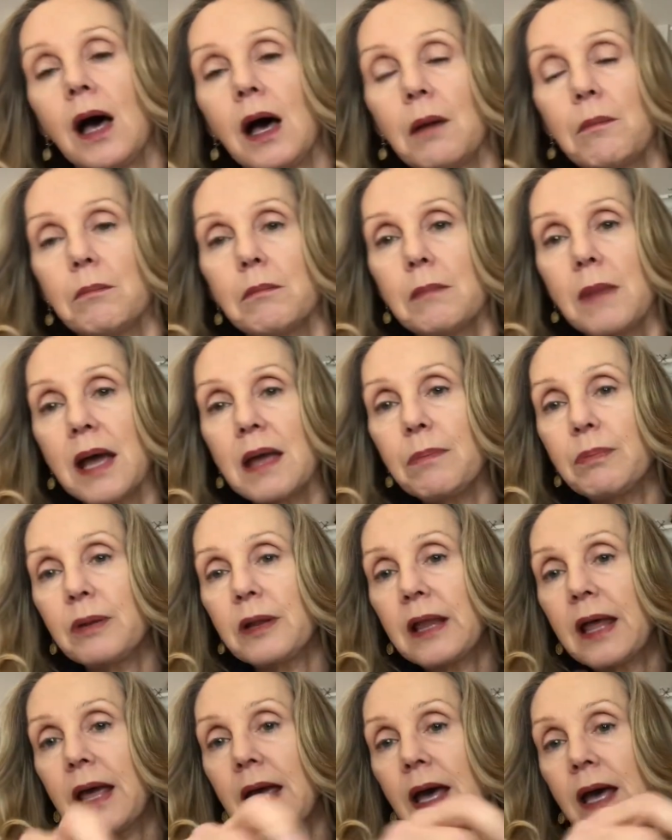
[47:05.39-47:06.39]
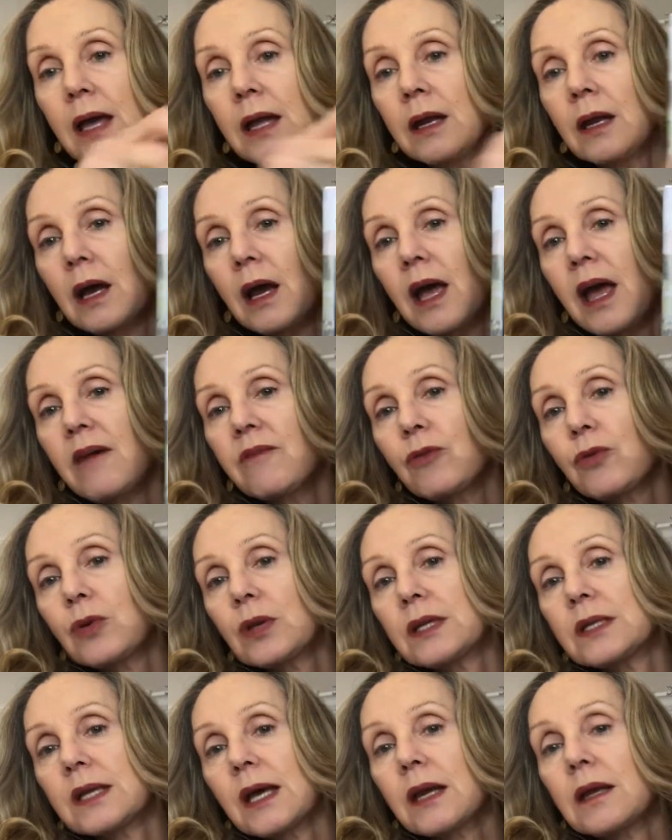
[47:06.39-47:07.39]
Um, my plan, I haven't
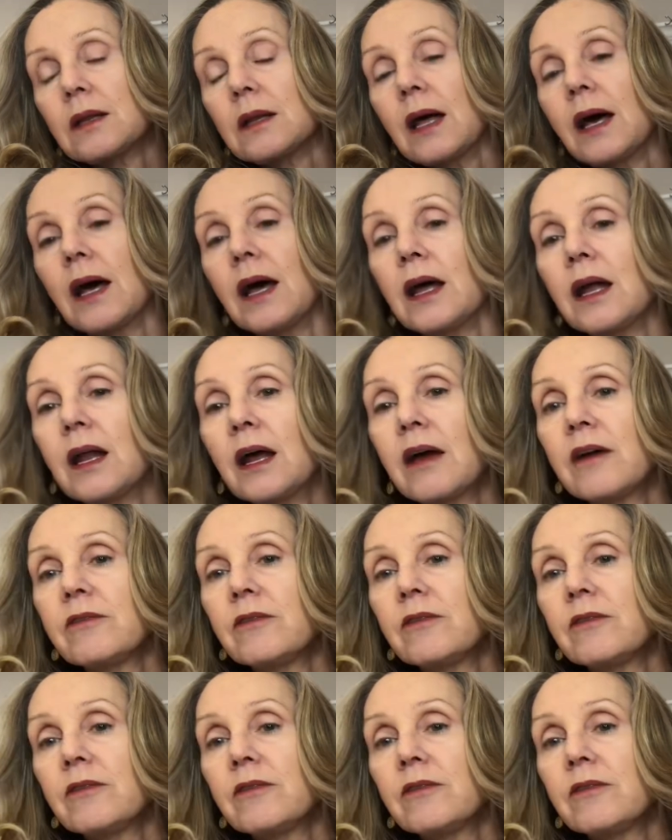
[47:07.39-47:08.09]
really done a lot.